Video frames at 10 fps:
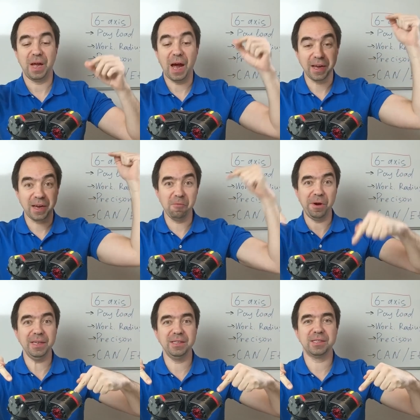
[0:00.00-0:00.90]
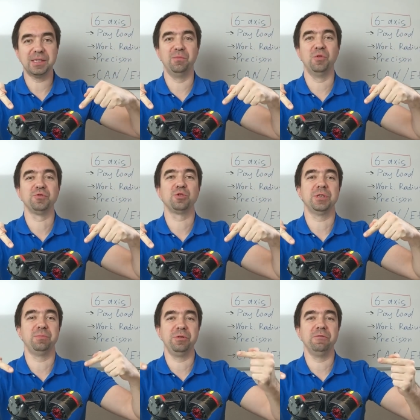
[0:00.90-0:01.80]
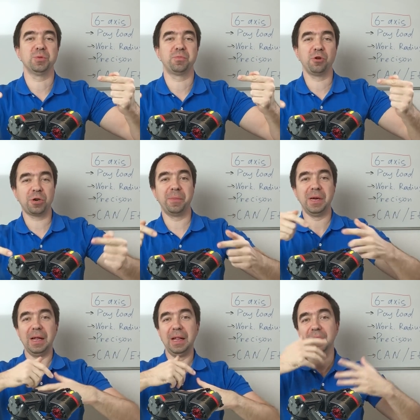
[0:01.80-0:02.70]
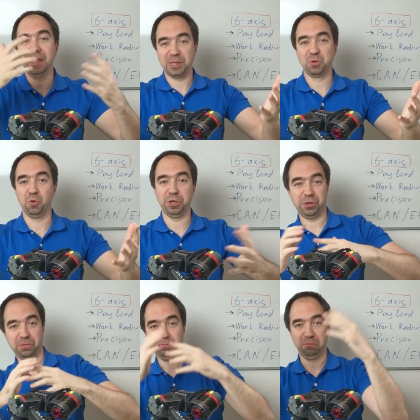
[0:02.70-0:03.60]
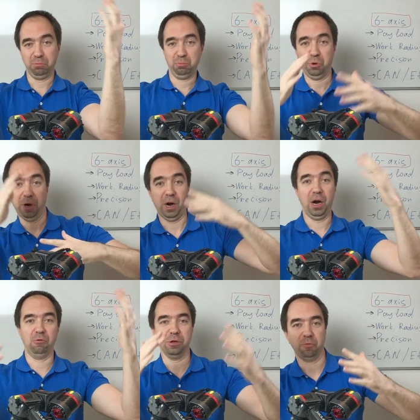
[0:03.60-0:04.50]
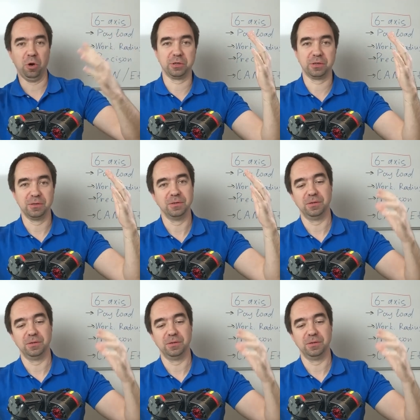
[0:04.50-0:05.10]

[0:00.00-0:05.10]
I have added some moves to the previous program. Let's watch how it works.